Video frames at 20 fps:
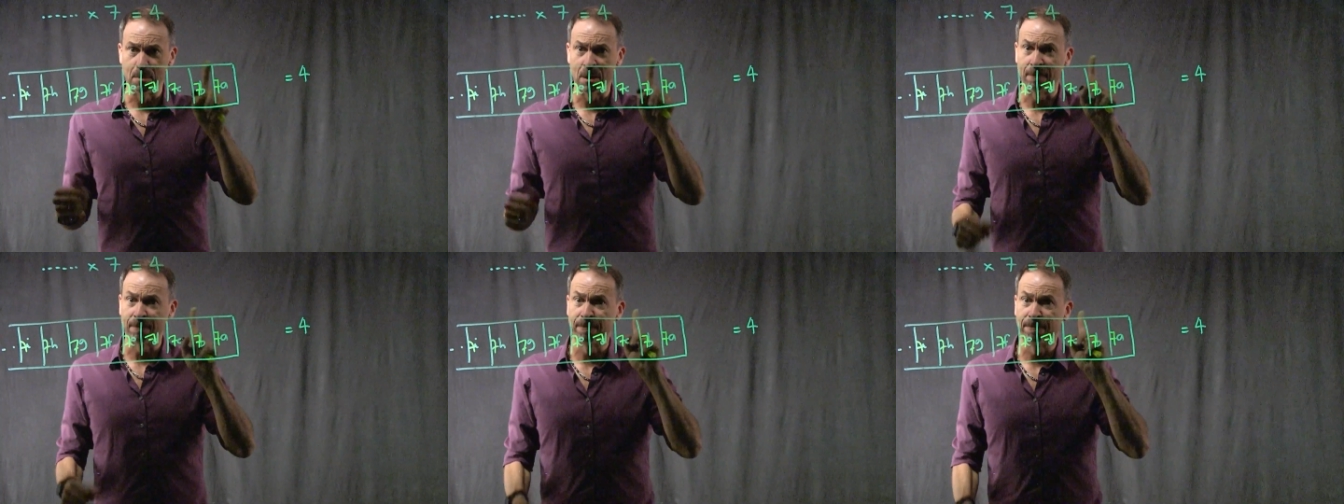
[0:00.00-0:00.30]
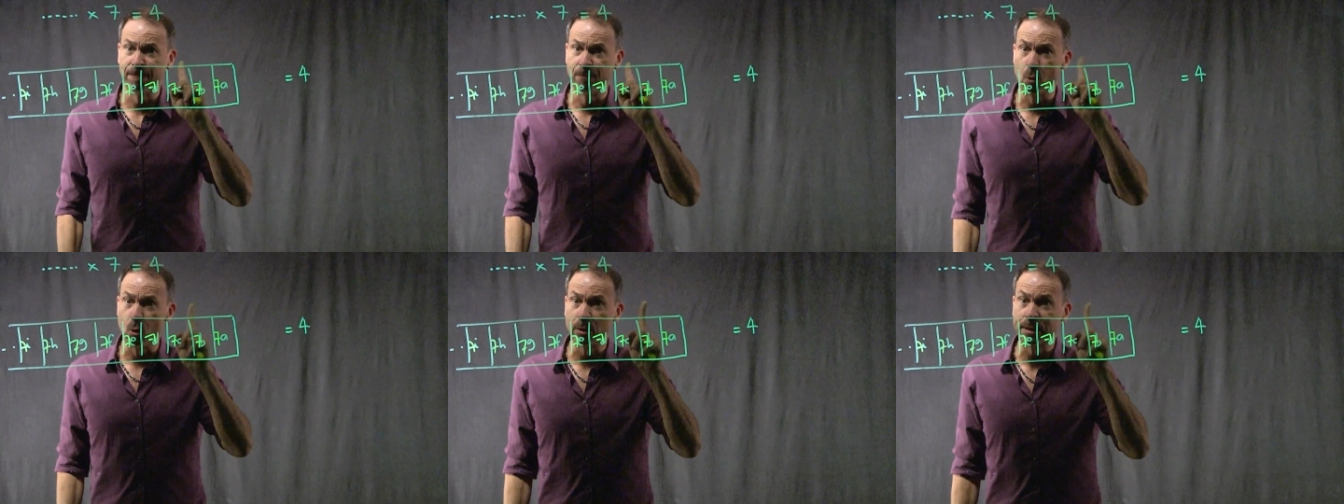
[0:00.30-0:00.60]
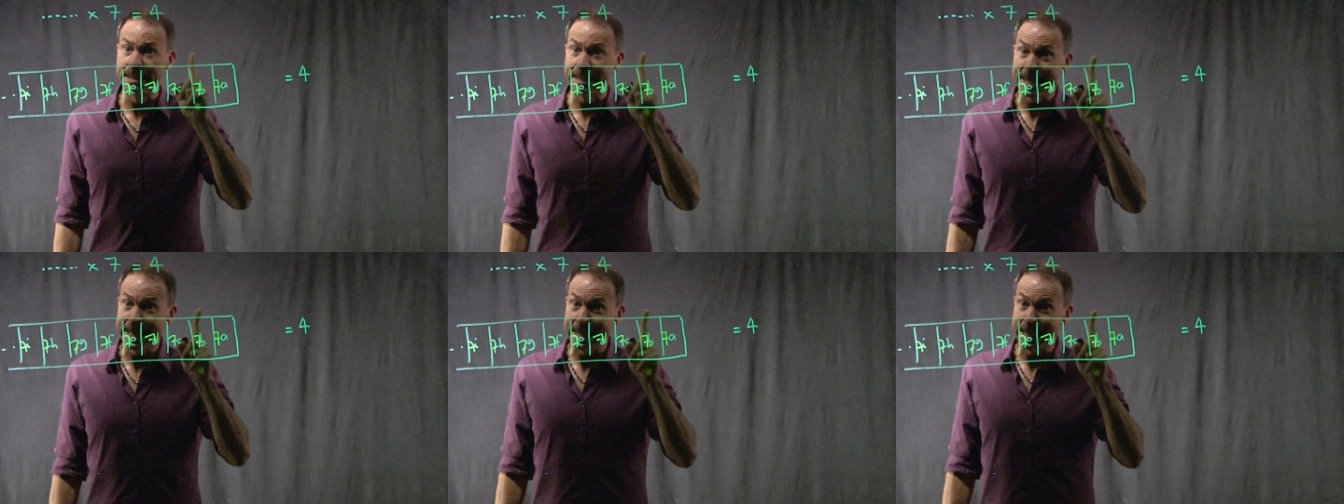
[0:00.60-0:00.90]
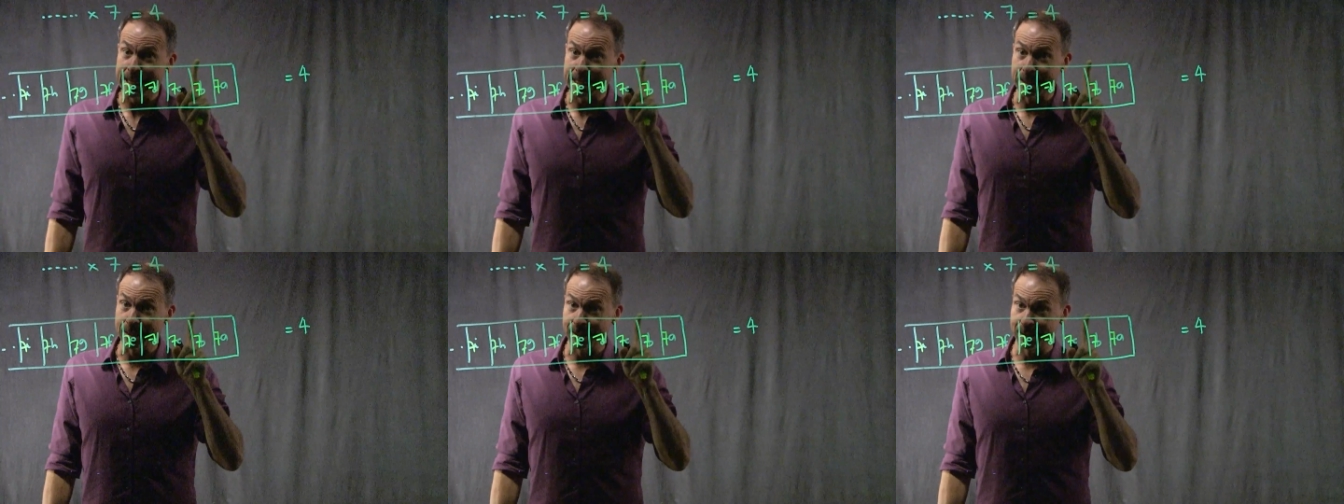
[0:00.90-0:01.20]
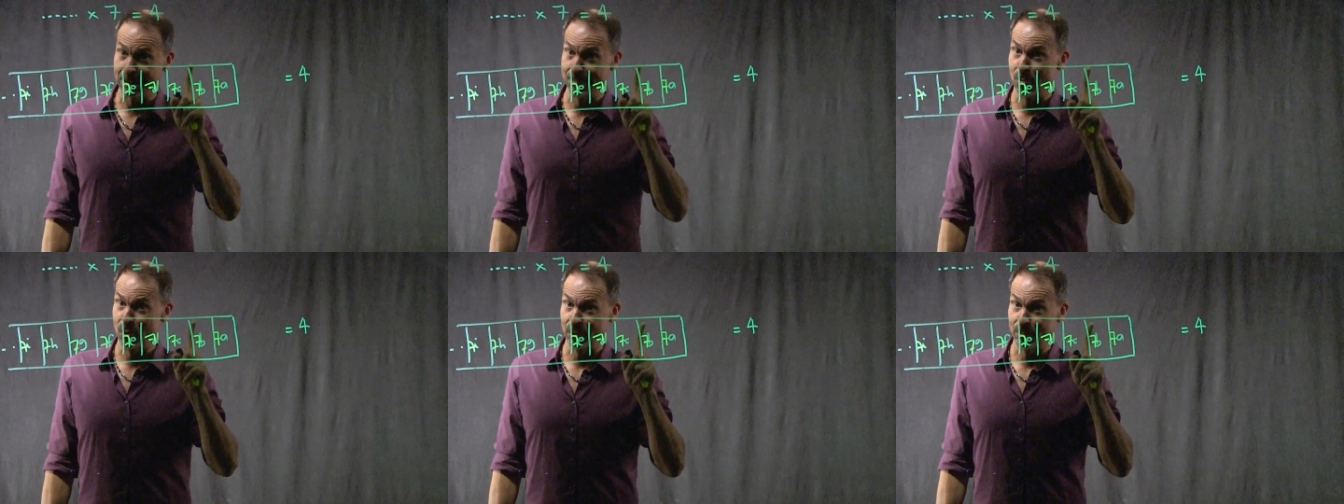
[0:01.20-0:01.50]
but 14
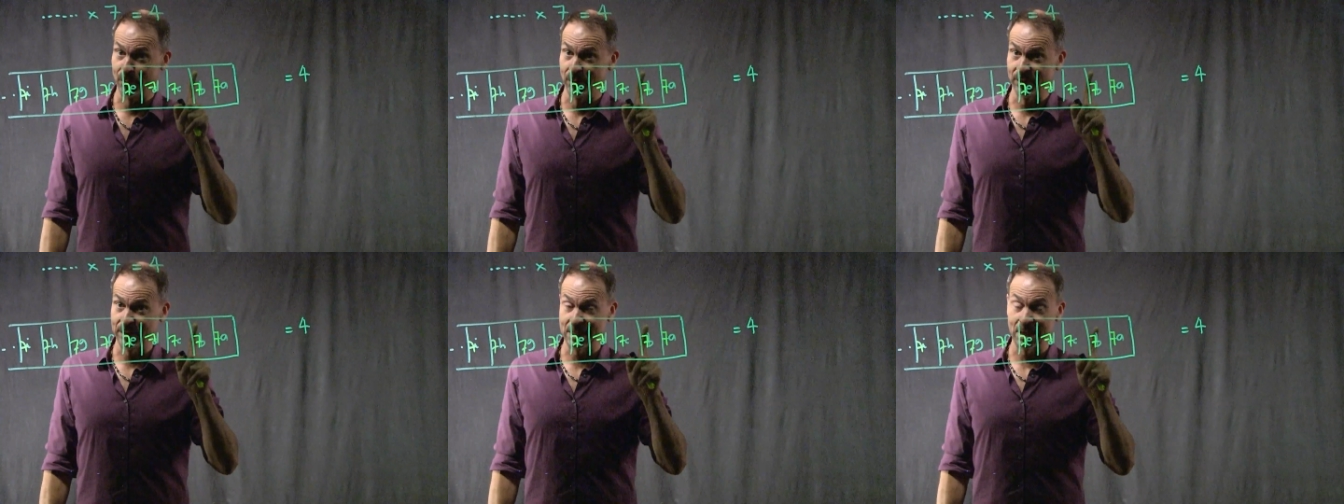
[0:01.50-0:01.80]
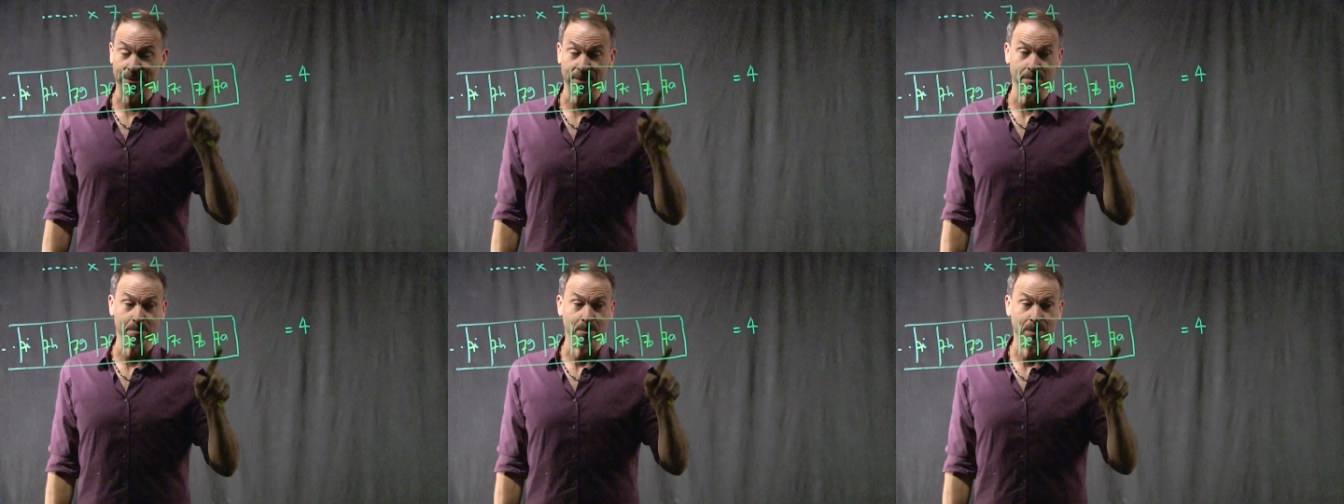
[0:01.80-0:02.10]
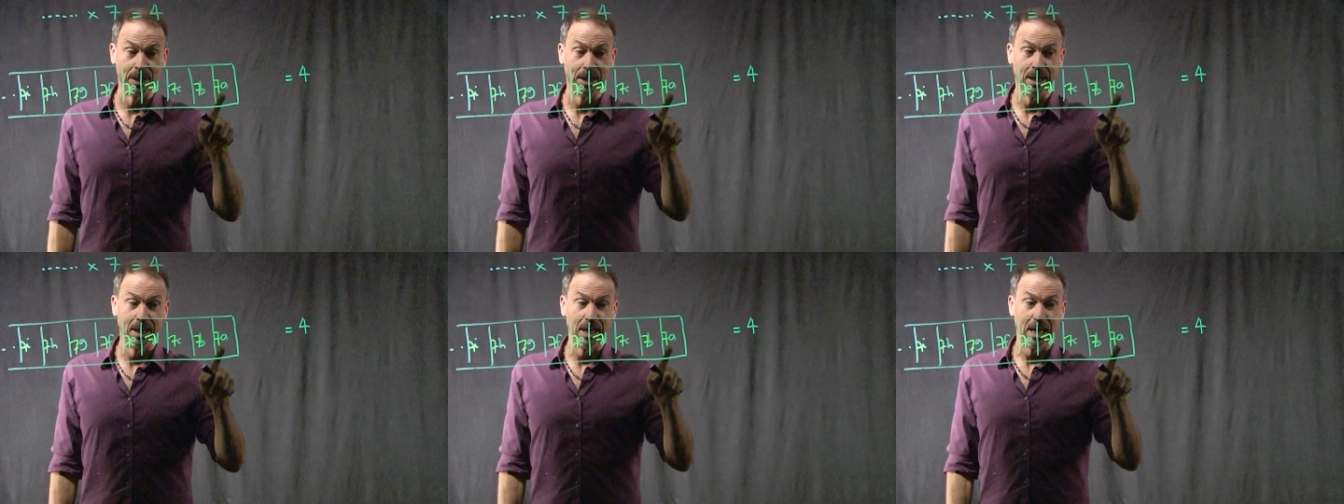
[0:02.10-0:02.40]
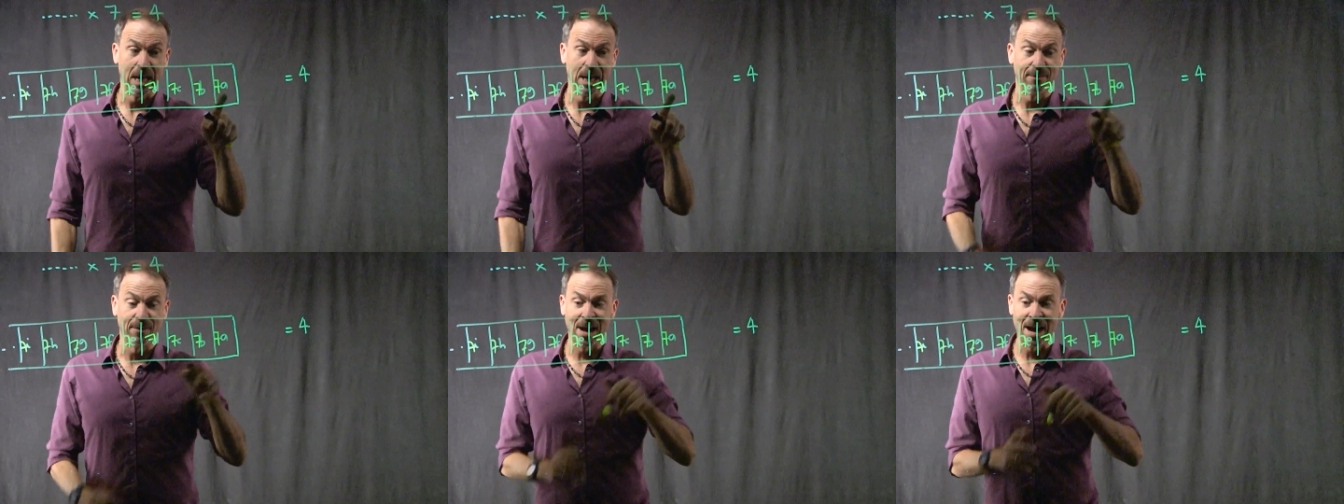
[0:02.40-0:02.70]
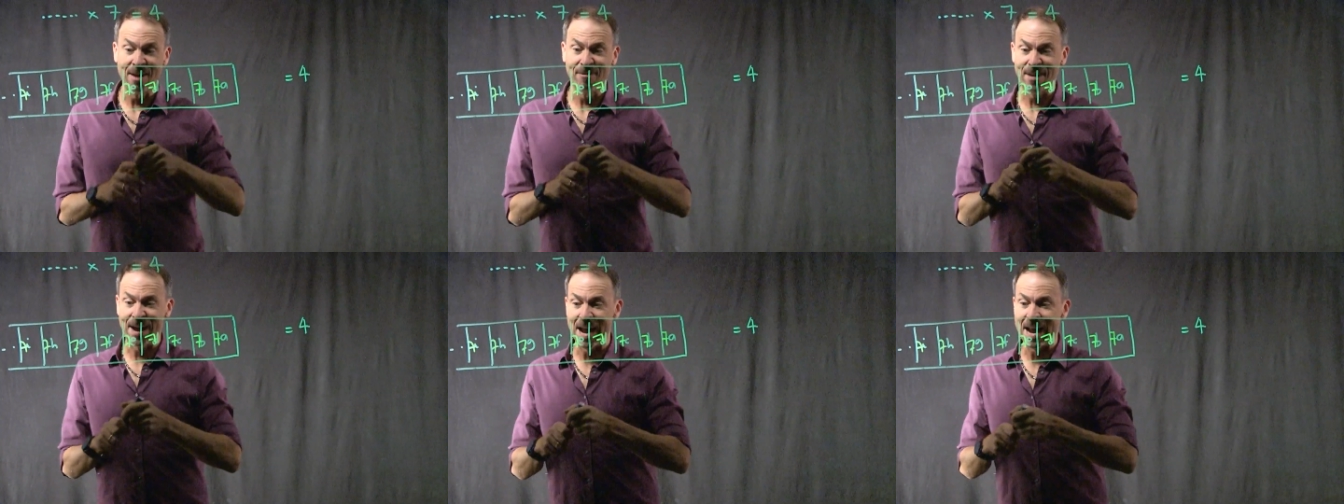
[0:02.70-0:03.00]
is a multiple of seven. If I
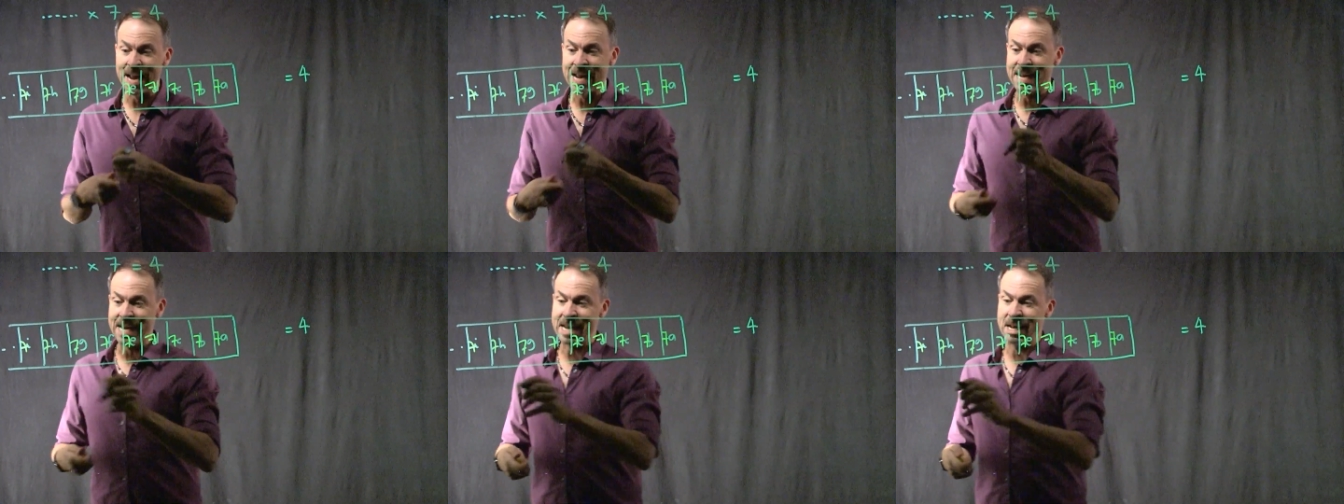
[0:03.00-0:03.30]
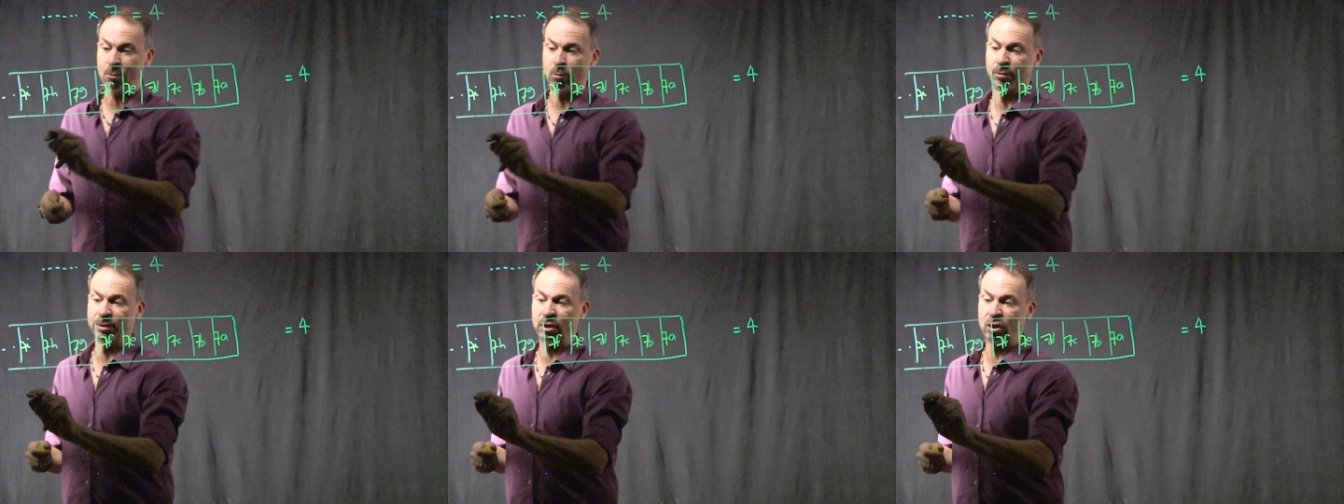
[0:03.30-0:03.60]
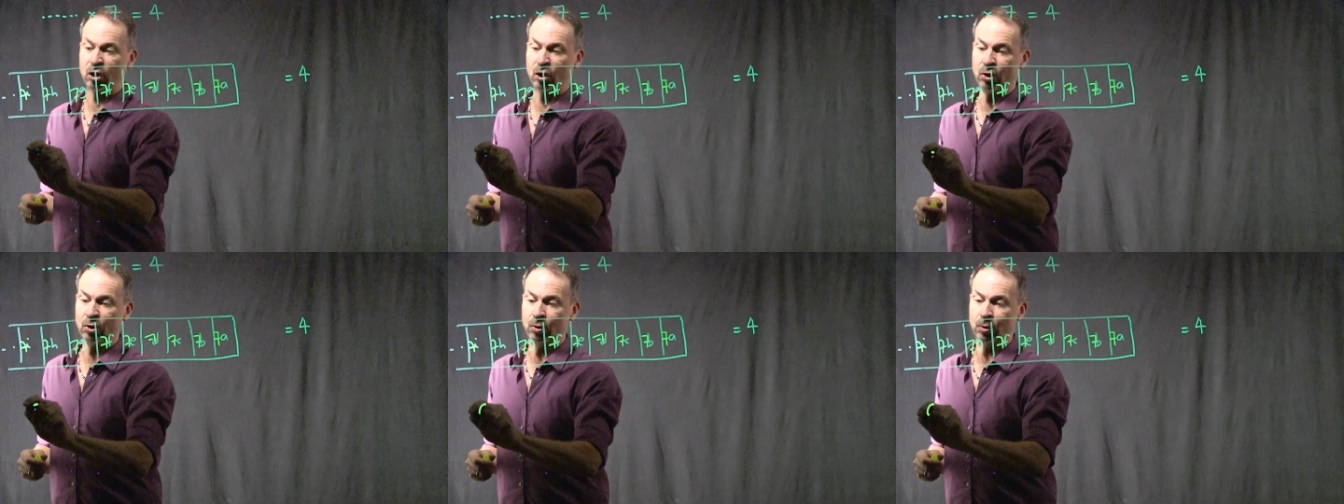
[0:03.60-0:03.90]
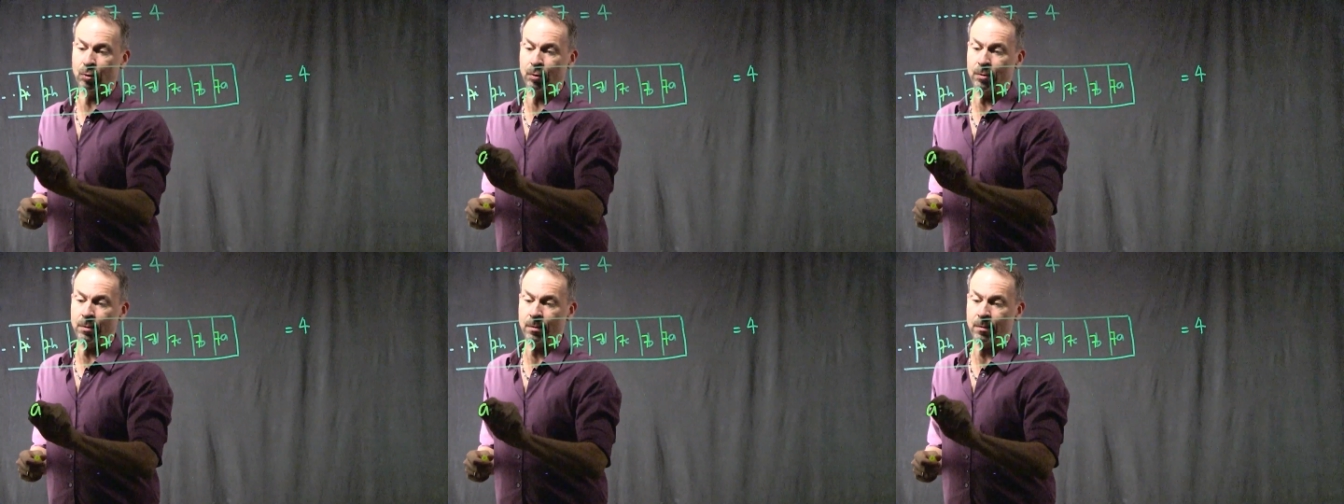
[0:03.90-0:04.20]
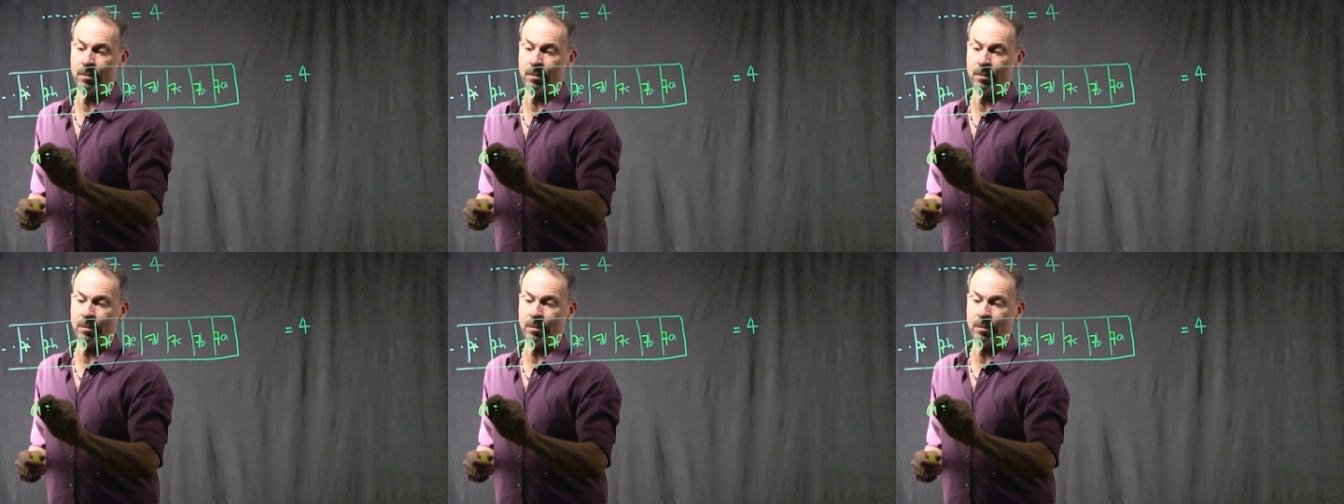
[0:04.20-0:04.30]
have A equals two,